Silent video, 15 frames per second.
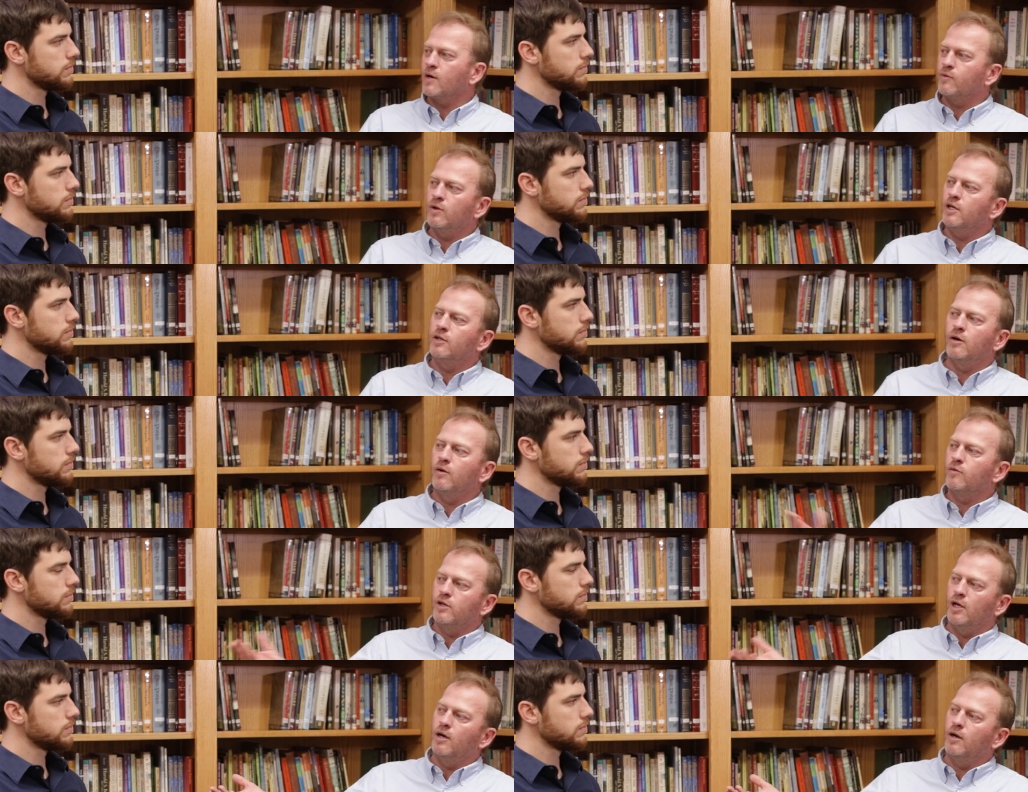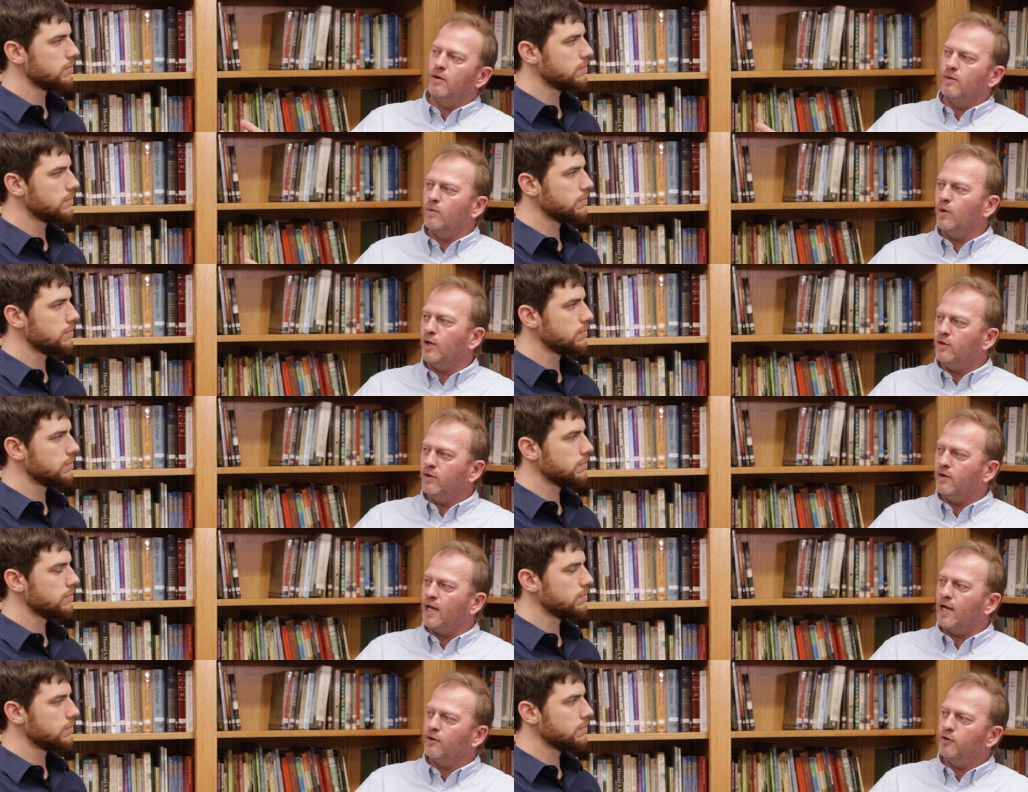Speaker 1: So I really don't know what
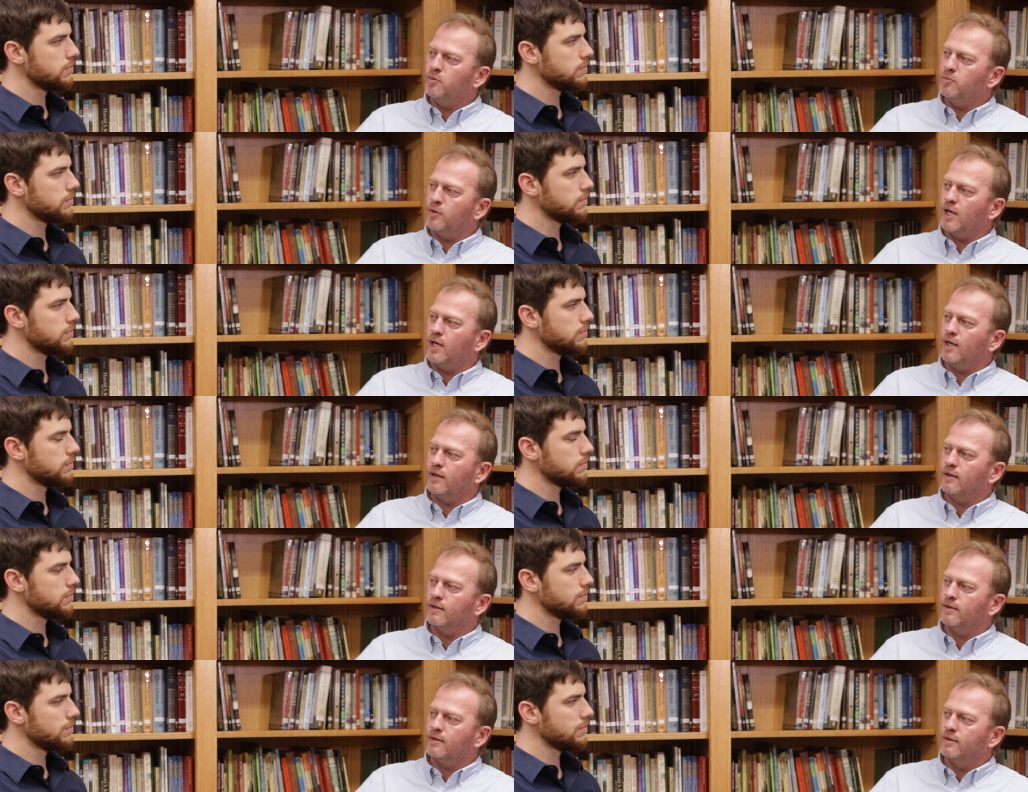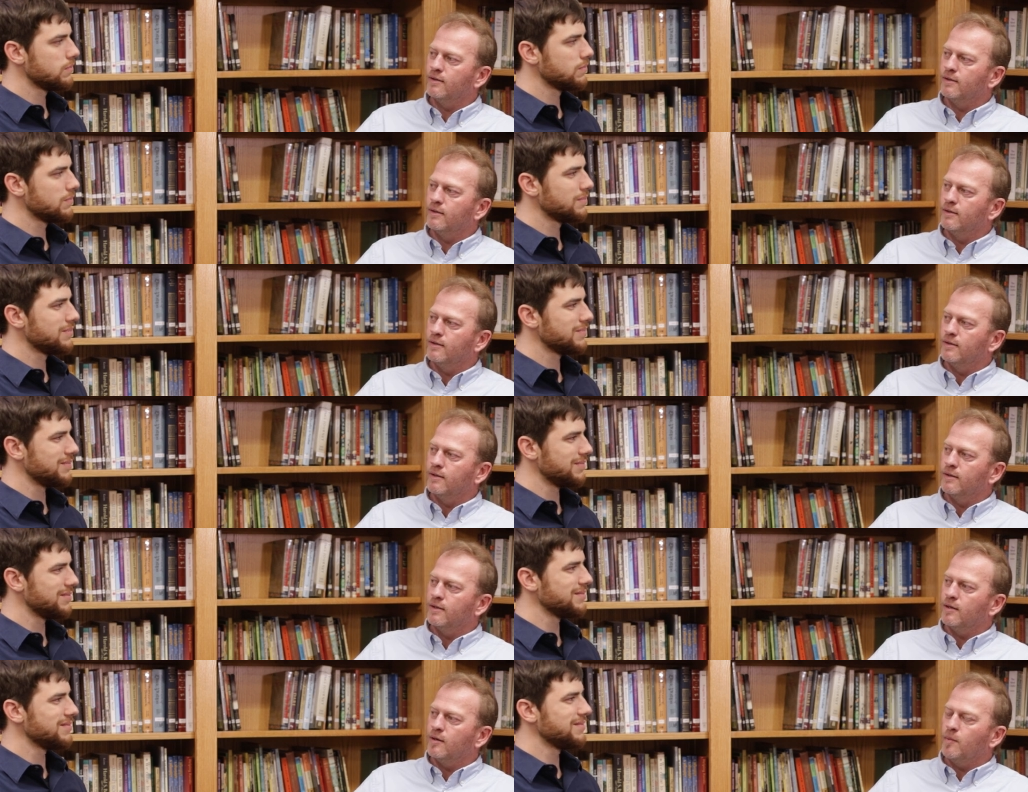you, how you pray,
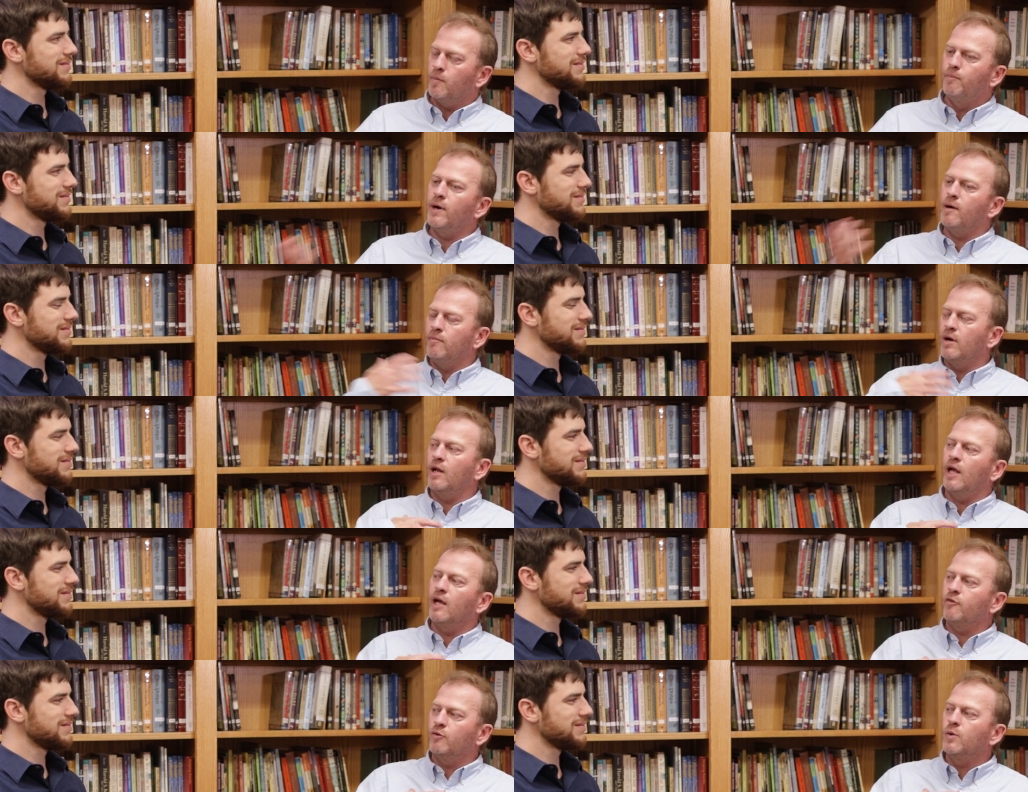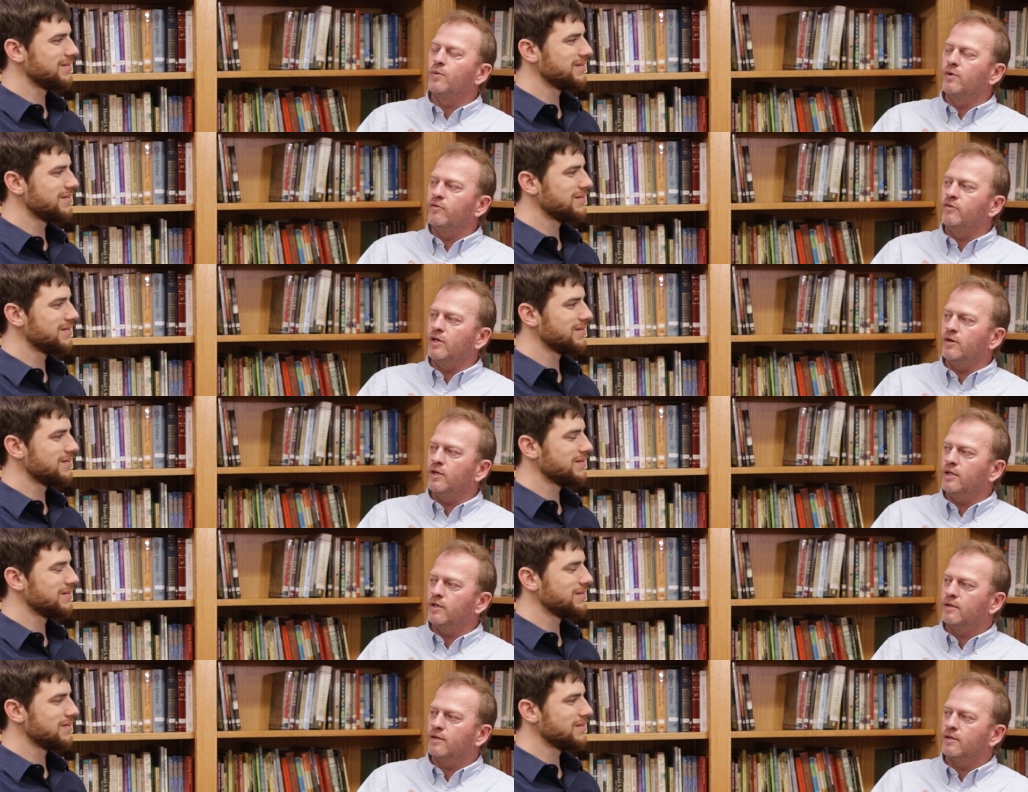mm -hmm. but my life will reveal
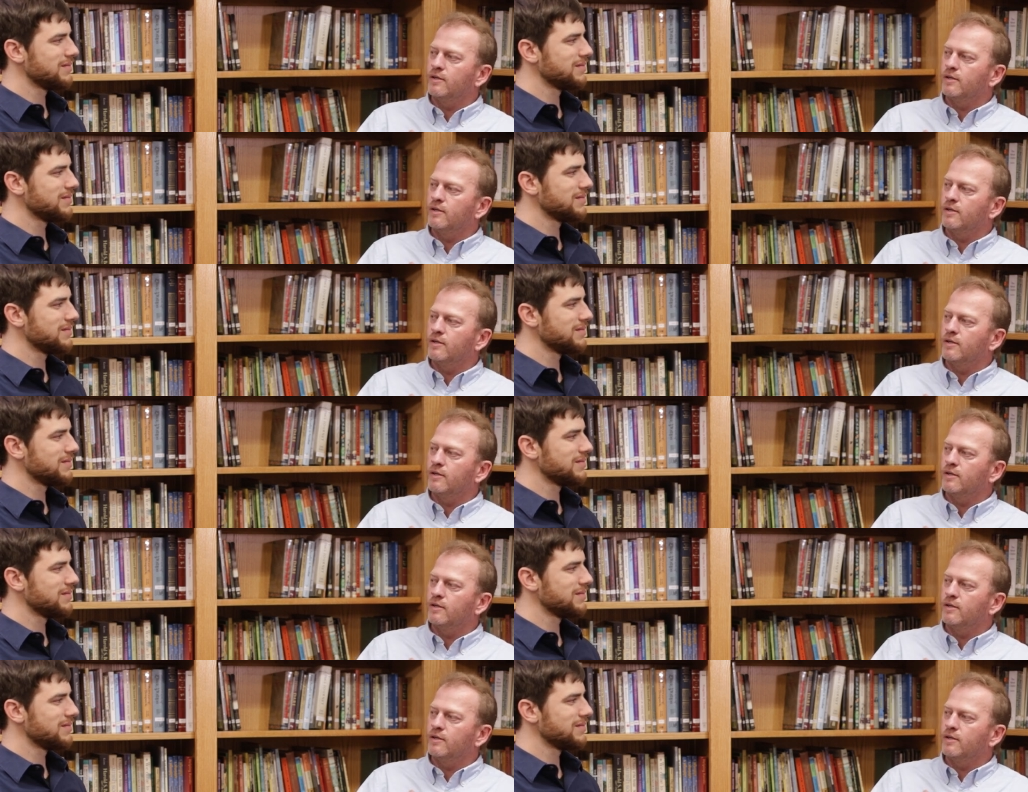it.